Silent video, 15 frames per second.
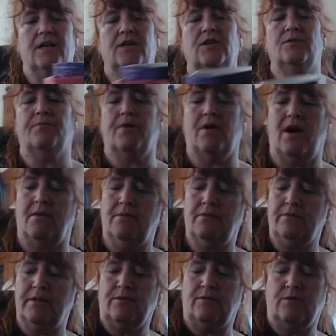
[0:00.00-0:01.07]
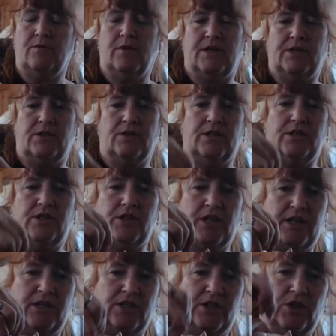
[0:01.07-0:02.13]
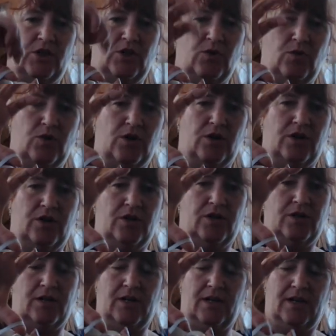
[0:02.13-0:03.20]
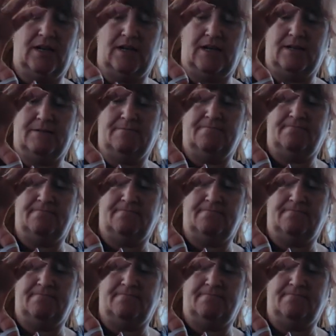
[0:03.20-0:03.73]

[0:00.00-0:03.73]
You probably will want to adjust your uh,